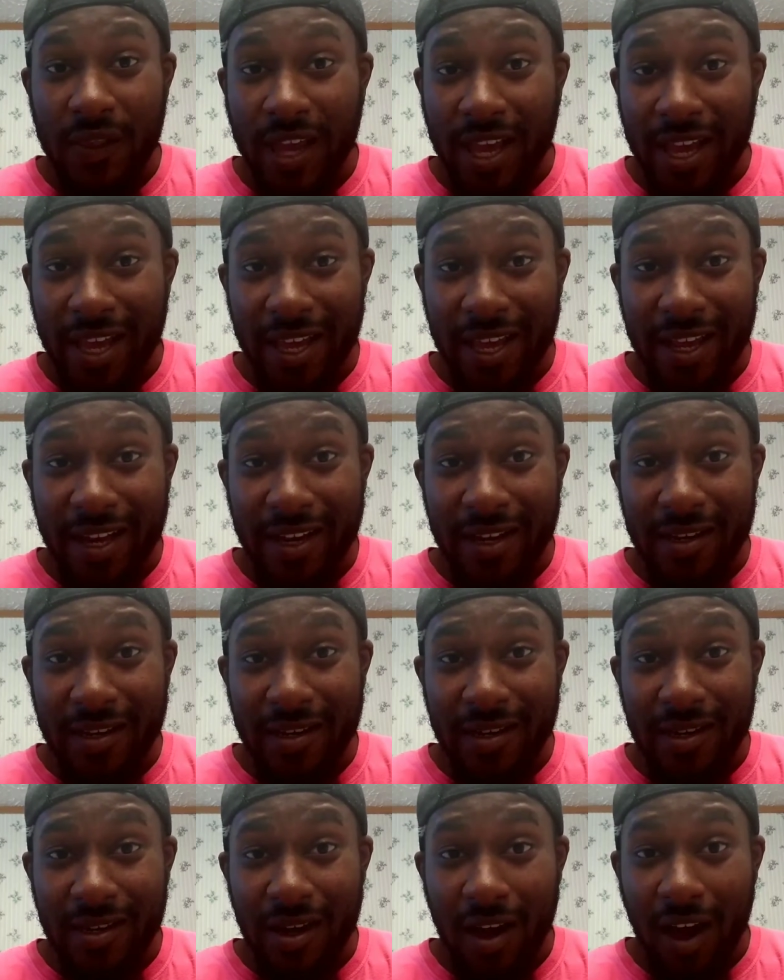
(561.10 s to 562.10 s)

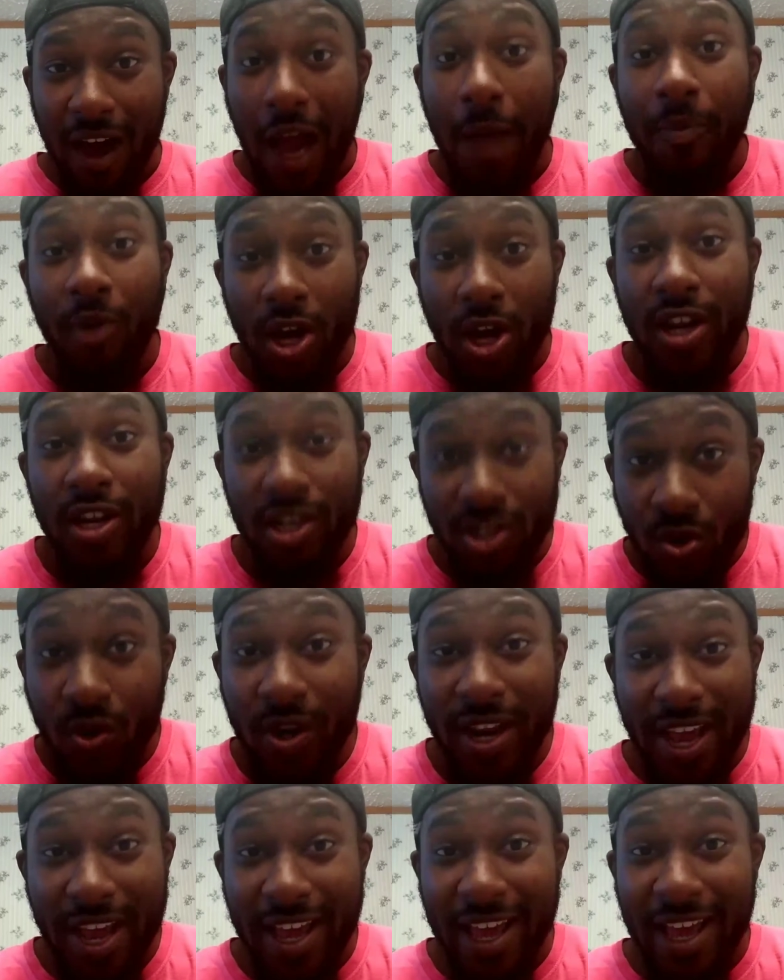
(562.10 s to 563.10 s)
then I'm going to
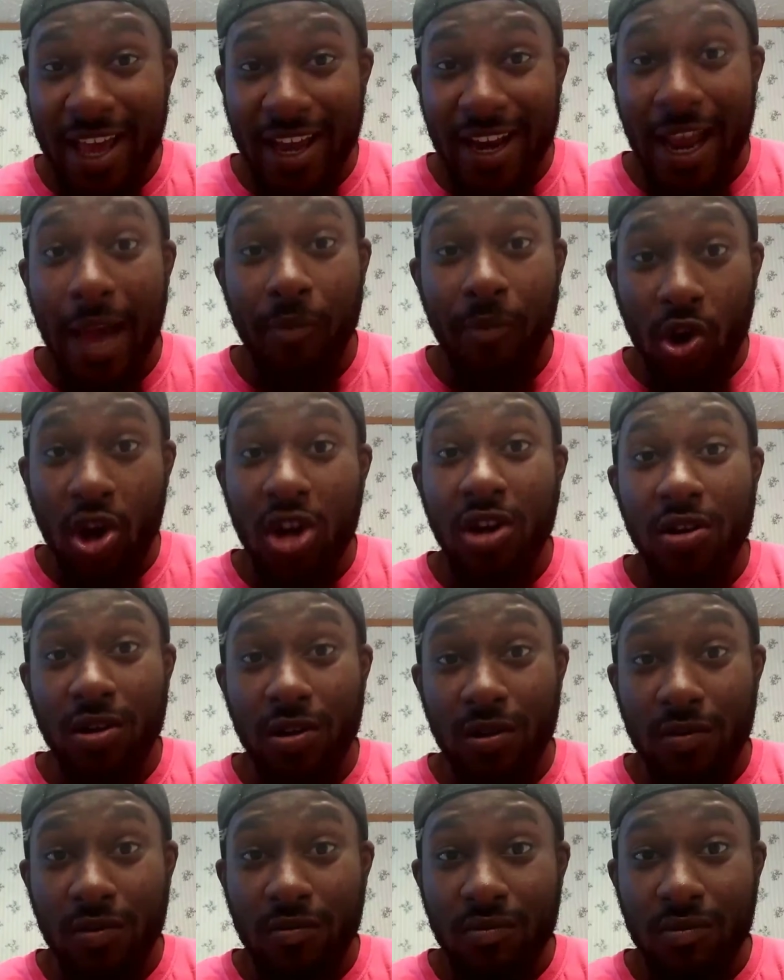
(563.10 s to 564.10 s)
do that and I'm going
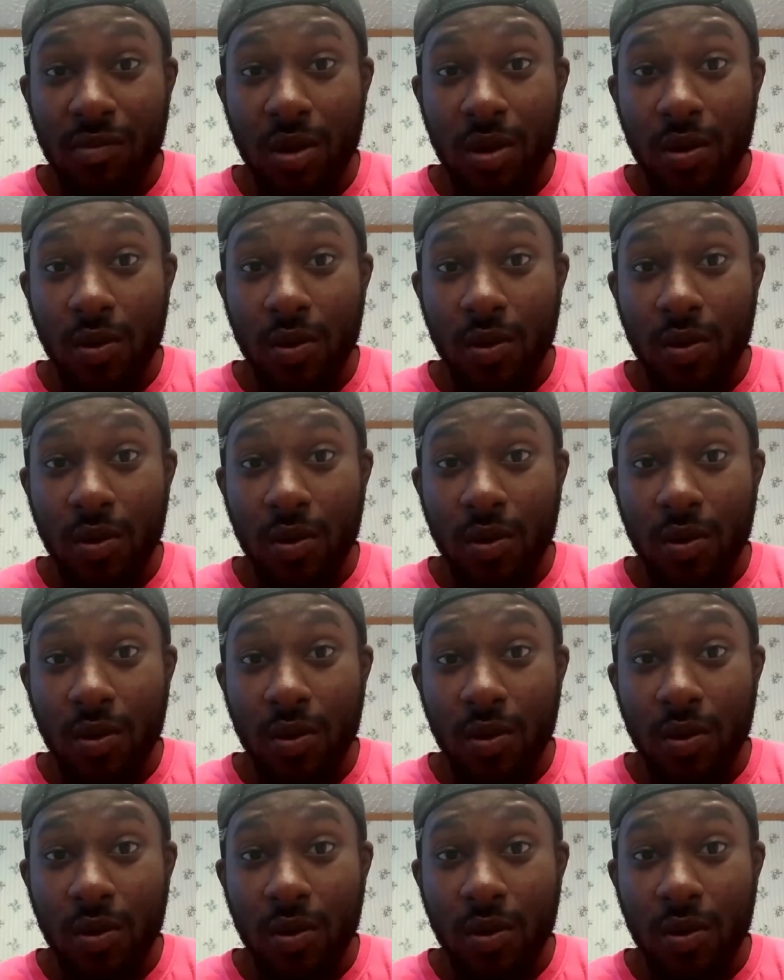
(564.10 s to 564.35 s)
to